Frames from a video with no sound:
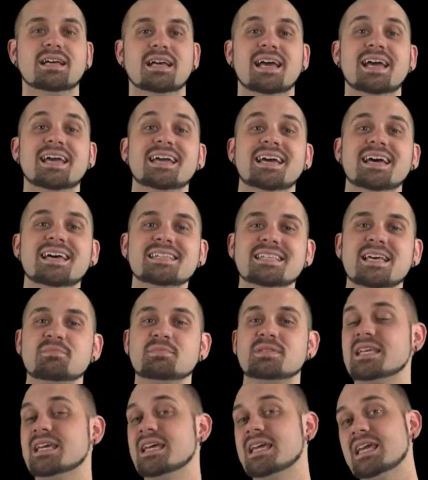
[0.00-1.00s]
Hey guys, I'm
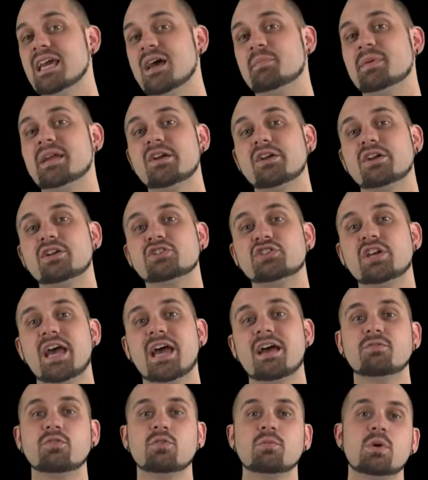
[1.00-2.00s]
Siggy. I'm here at
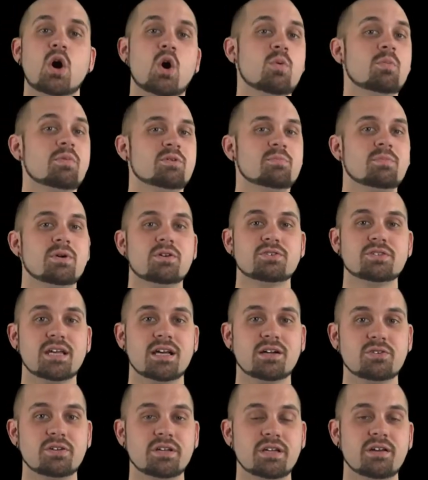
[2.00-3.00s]
Jafrum, home of the
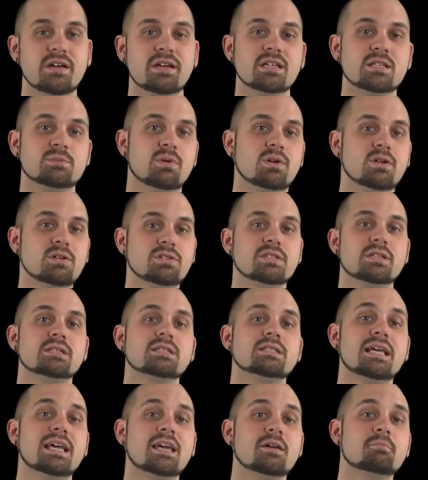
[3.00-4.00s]
motorcycle gear experts that
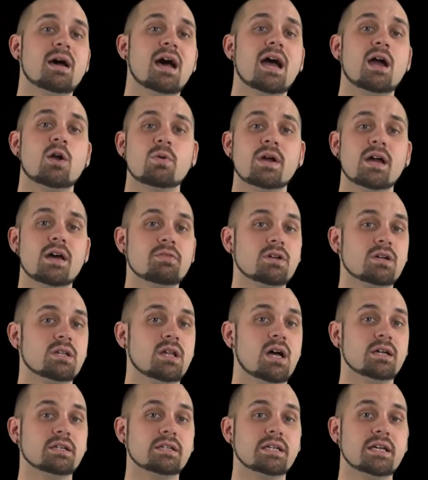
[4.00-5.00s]
stand by around the
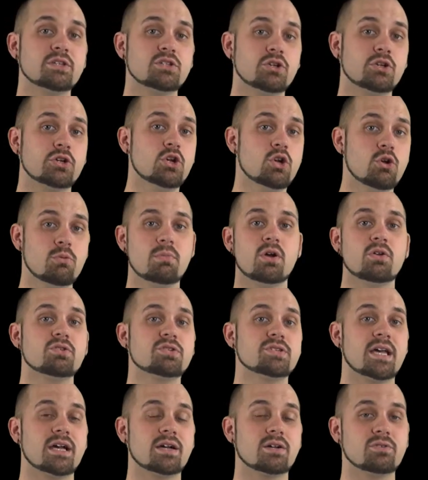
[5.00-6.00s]
clock to answer your
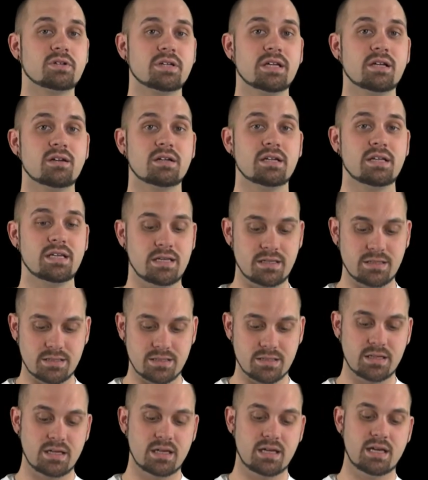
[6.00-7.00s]
motorcycle gear
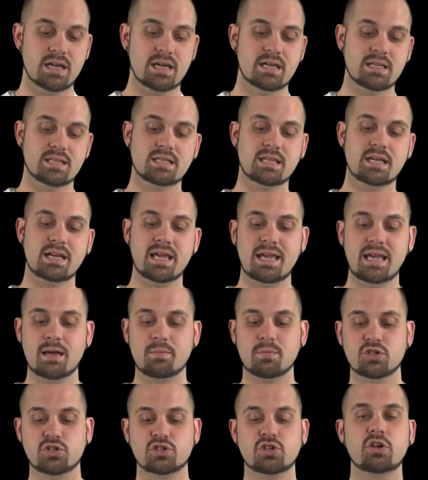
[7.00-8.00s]
needs. Today I'm
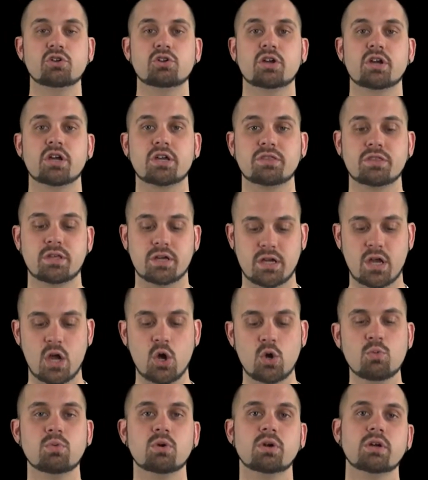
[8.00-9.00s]
going to show you the
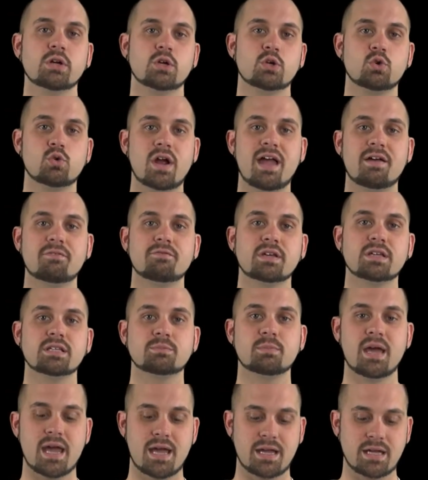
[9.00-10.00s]
Cobra graphics
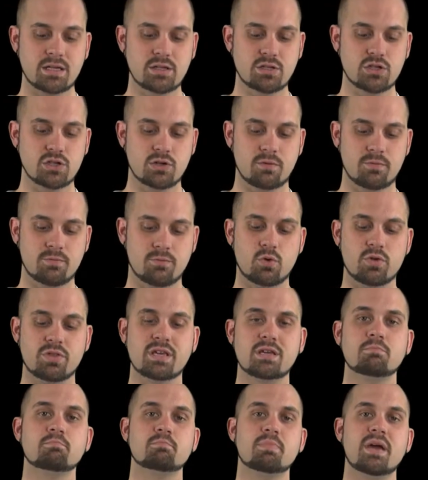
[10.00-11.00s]
package for
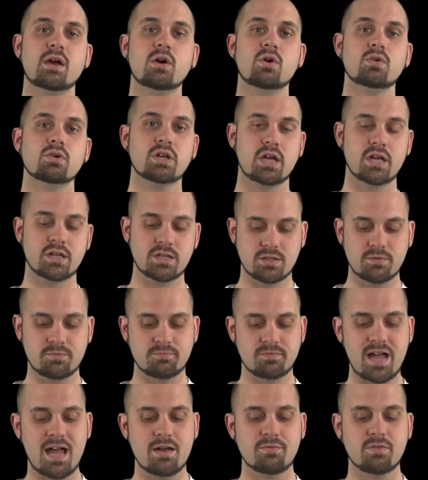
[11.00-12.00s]
the Bale Custom
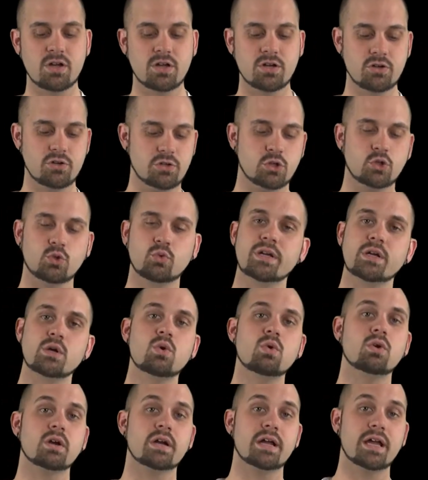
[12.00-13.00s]
500
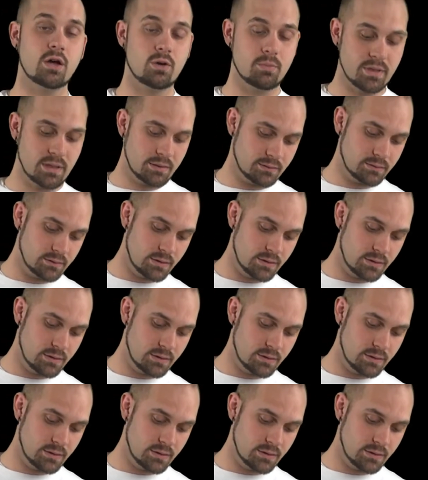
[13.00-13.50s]
3/4 helmet.